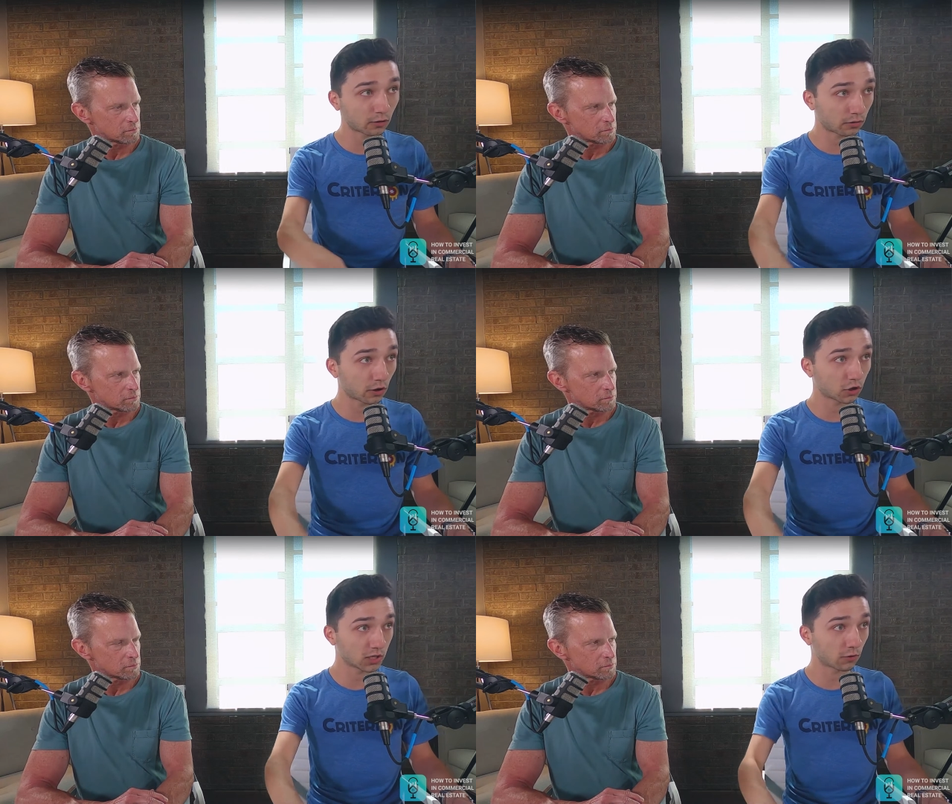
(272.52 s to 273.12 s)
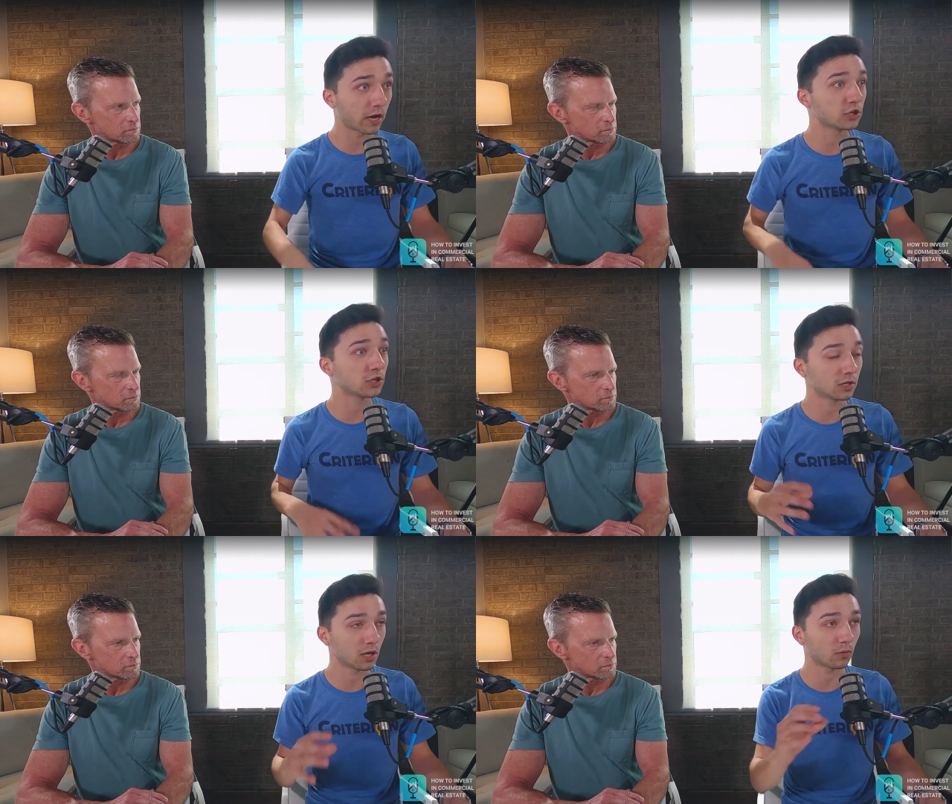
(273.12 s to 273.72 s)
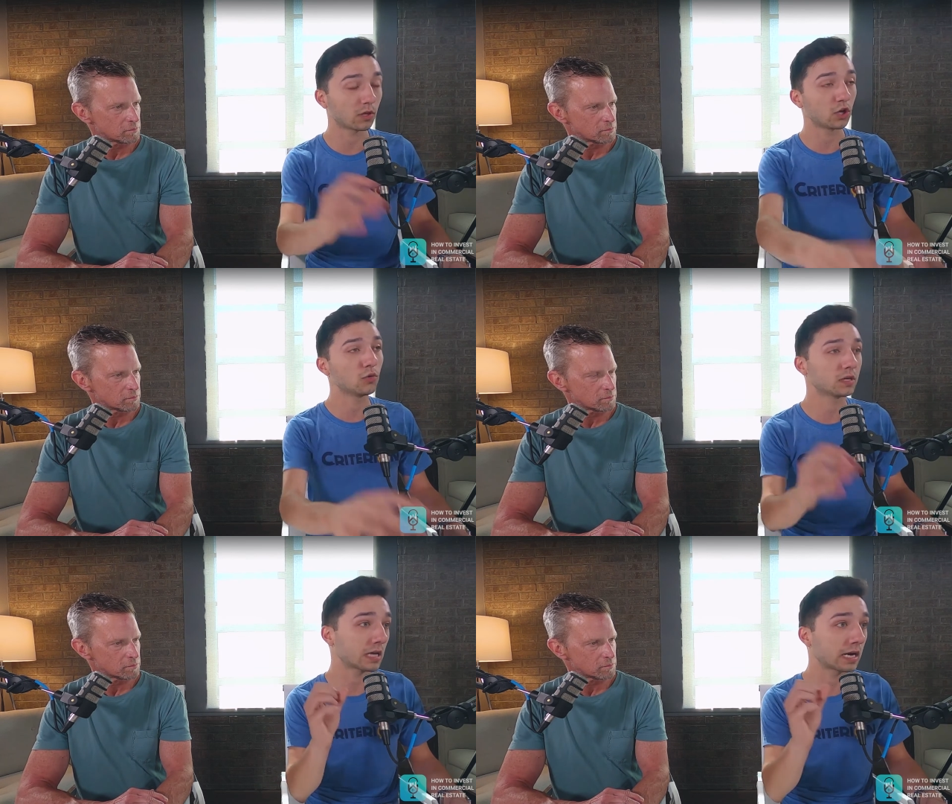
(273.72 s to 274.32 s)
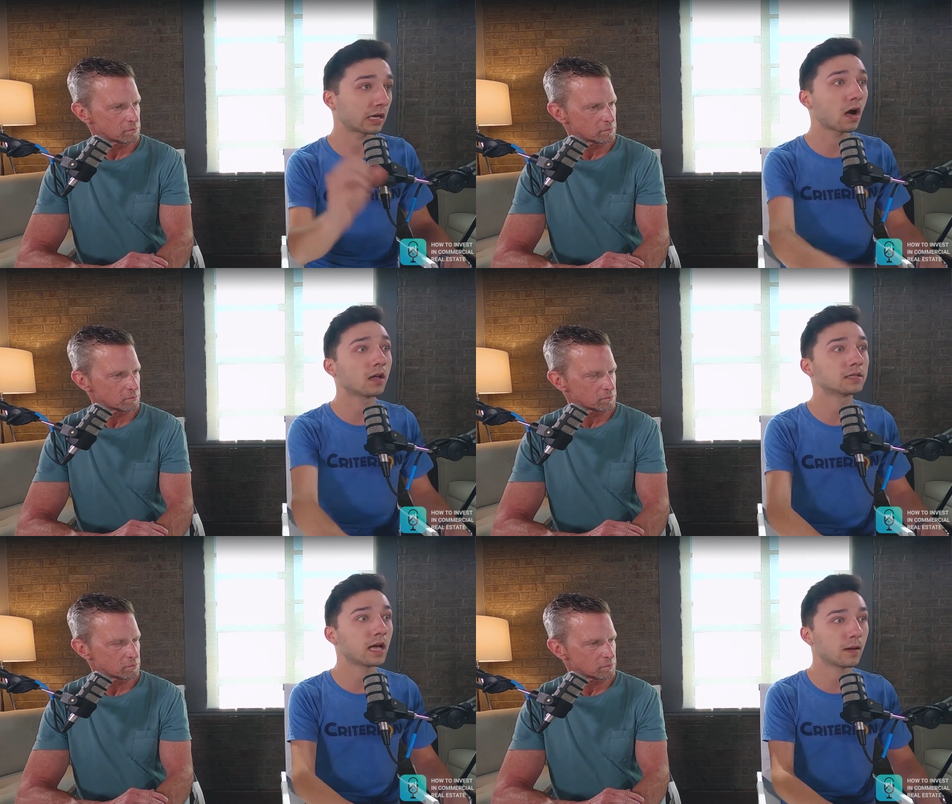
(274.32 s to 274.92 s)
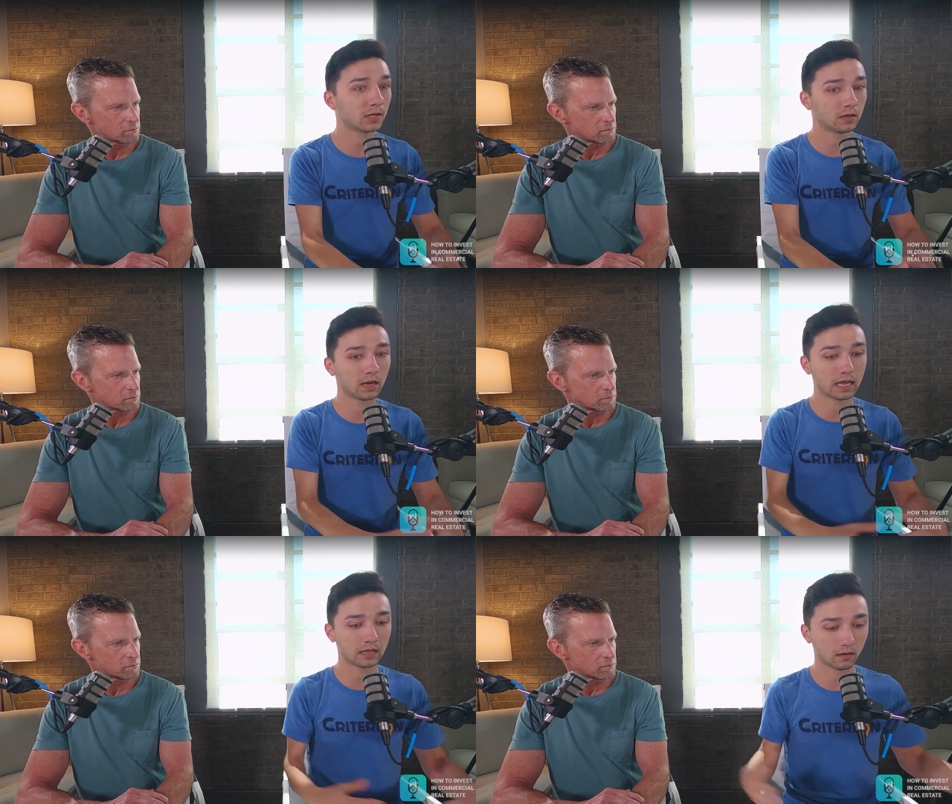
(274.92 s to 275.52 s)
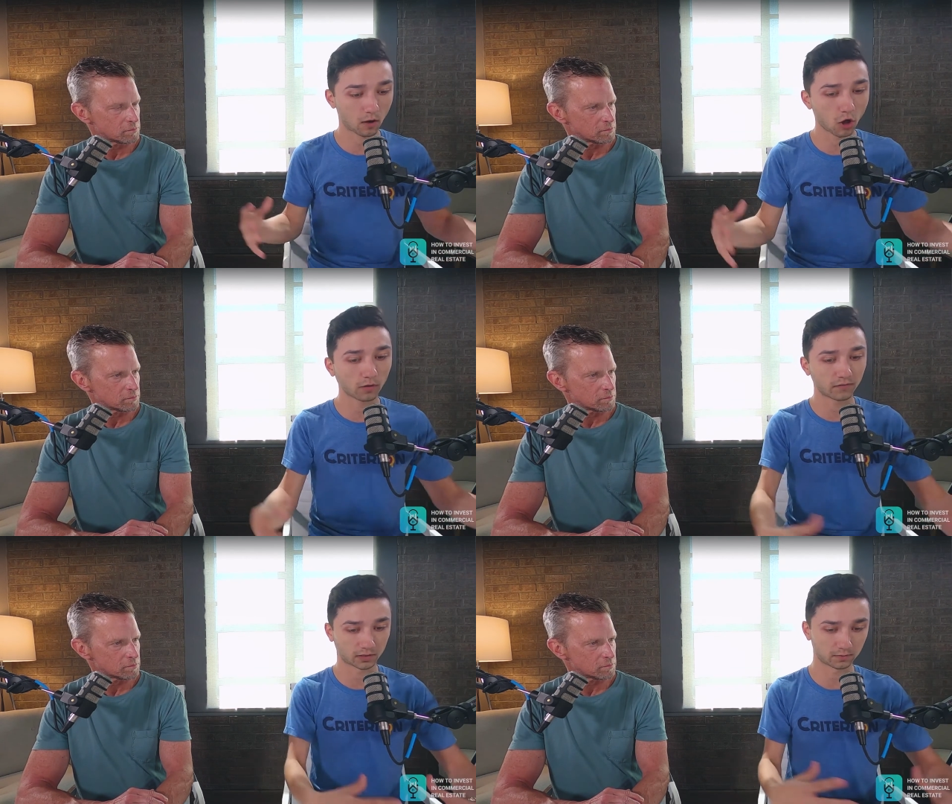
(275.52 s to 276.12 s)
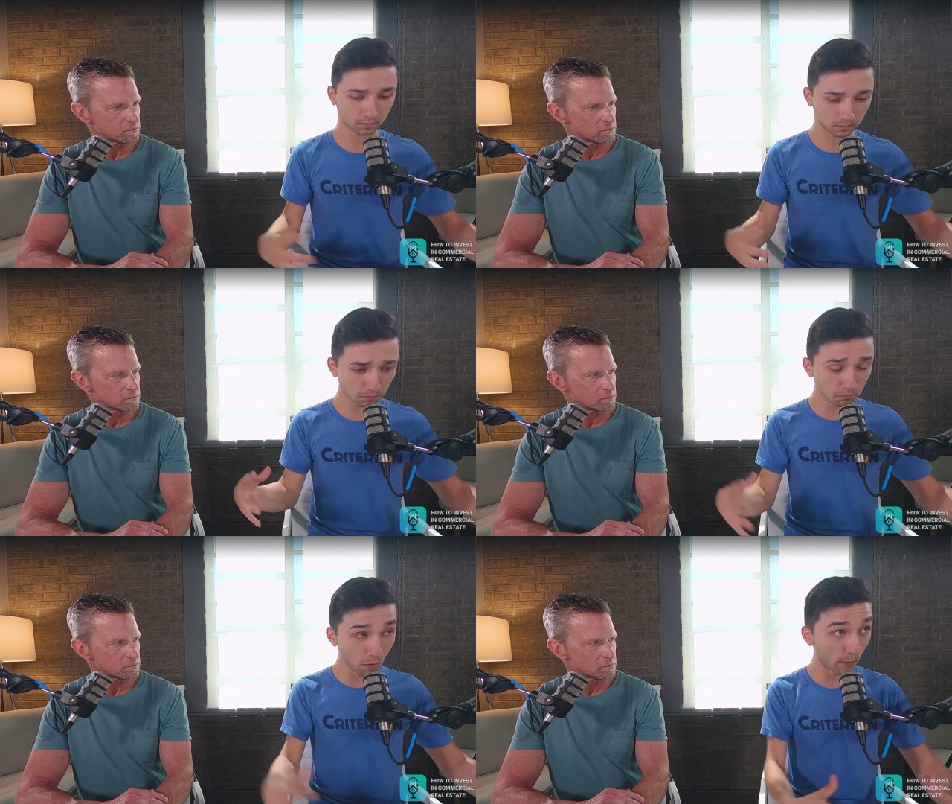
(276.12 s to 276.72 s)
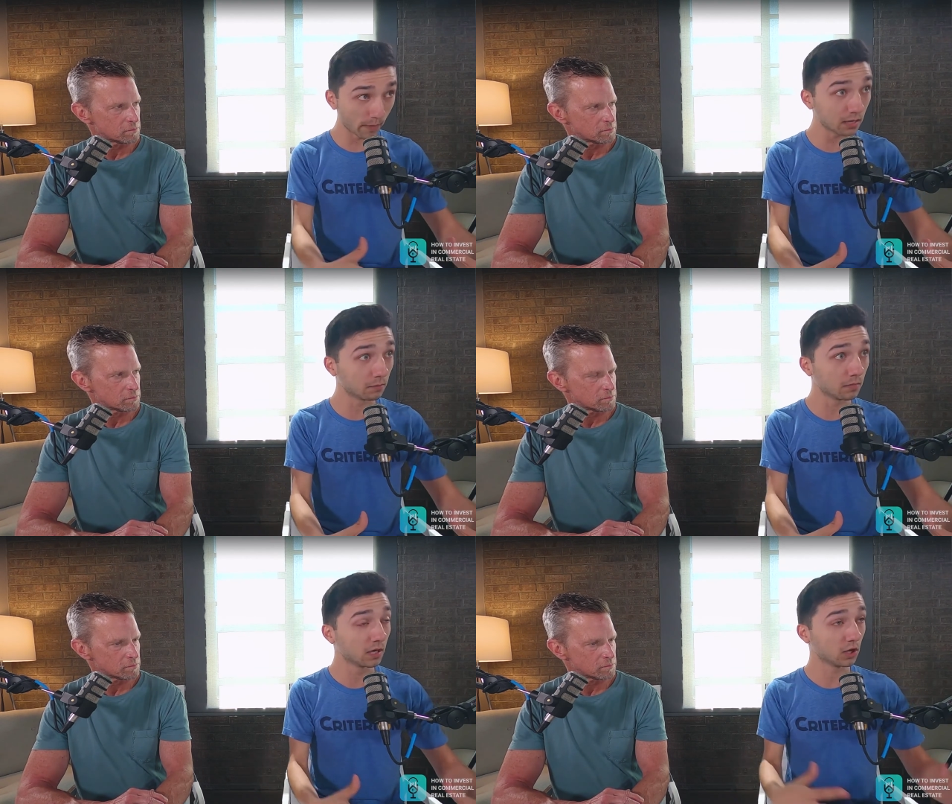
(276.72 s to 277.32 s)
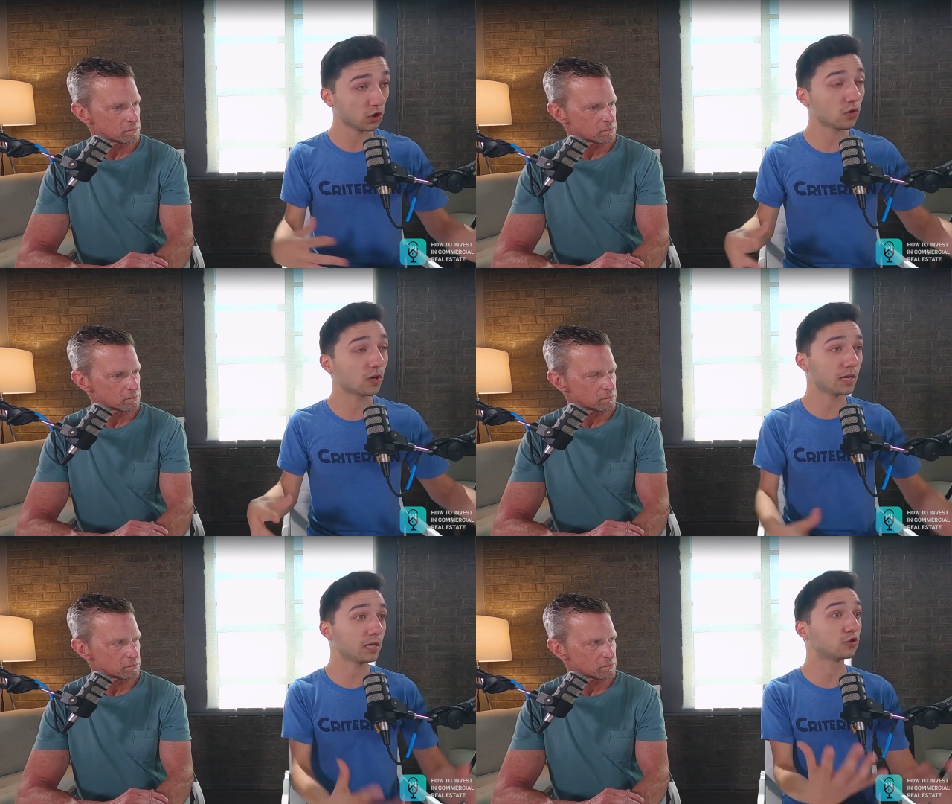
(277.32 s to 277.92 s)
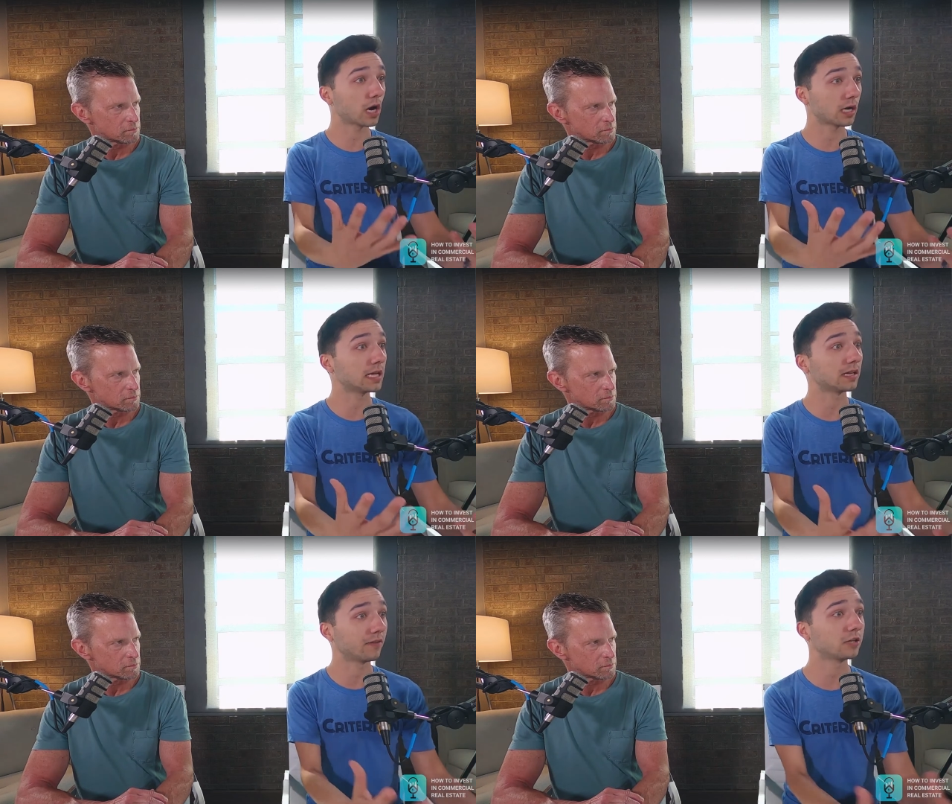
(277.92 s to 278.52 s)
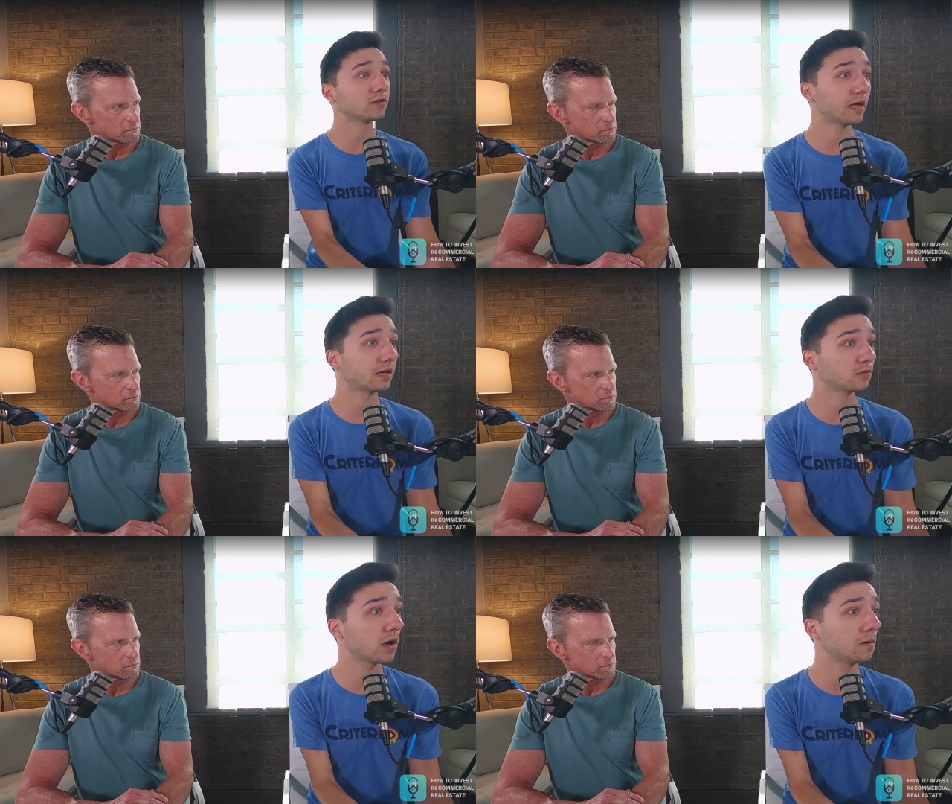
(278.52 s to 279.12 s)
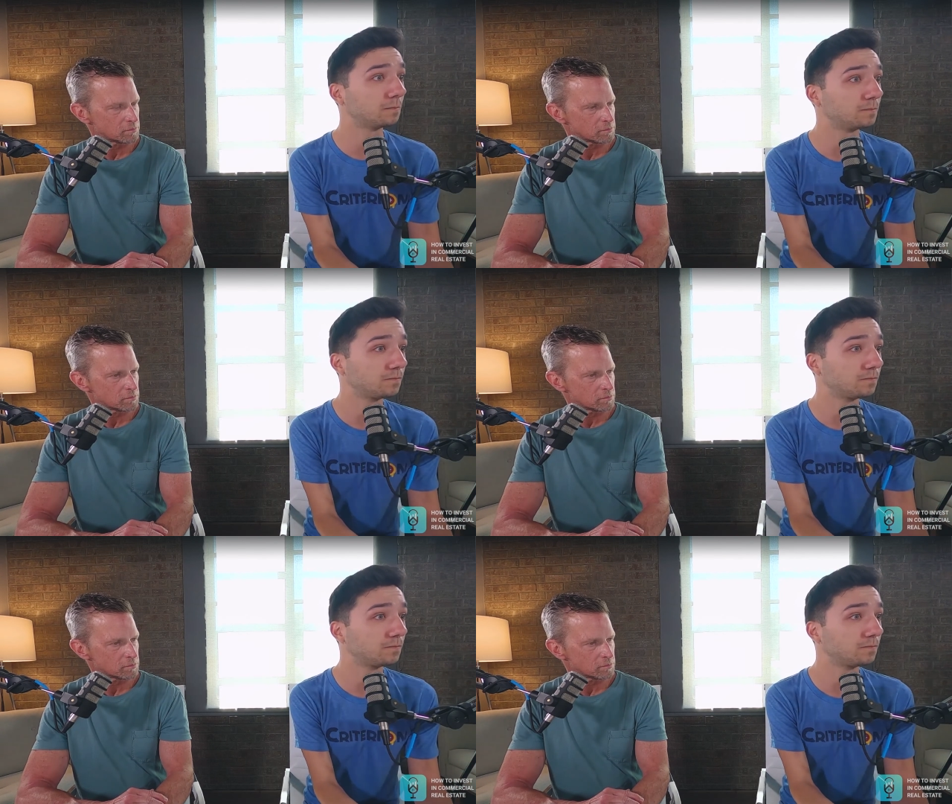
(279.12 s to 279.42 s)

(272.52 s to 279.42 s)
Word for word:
Speaker 1: or third generation, you know, with a new exciting concept and, and all of this momentum, you can be trying to take advantage of that as well.